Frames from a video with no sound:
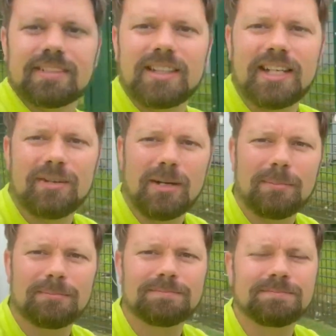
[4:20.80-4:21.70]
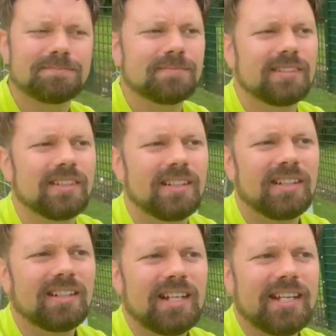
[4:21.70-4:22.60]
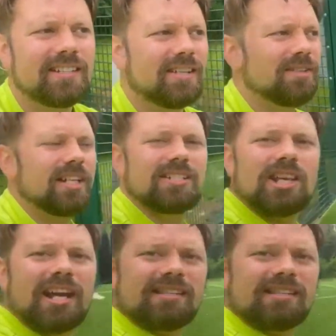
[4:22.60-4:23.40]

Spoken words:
Hit her up. Katie's over there chatting